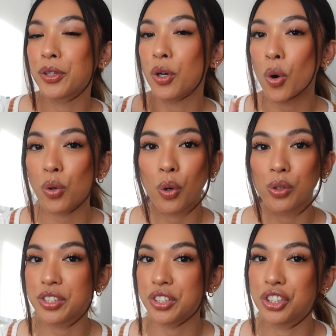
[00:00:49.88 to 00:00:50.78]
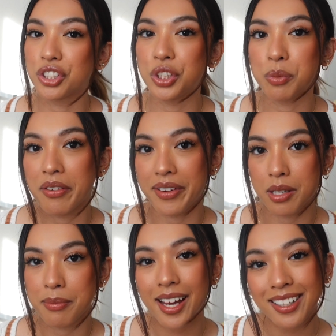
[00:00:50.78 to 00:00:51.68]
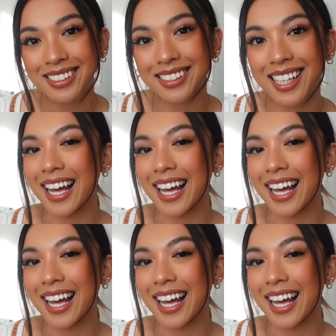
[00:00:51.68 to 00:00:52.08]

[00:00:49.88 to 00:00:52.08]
the whole goal is to just do my very best.